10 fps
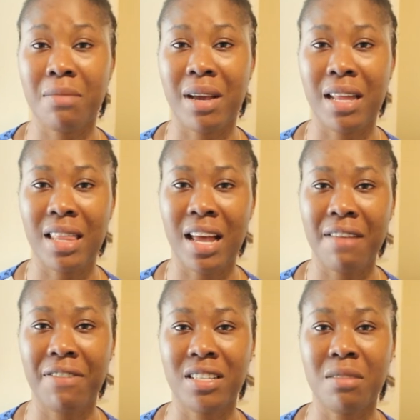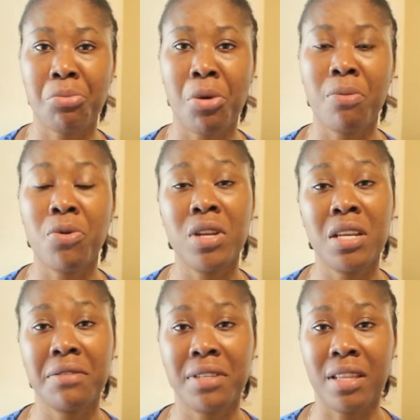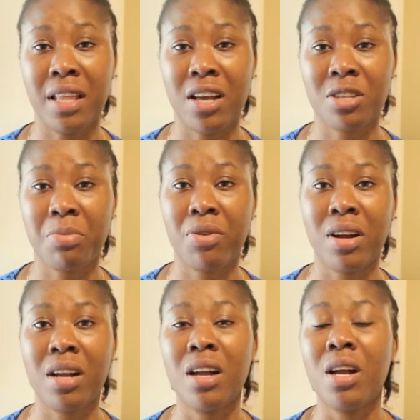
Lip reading: my life as a mom who lives in Diaspora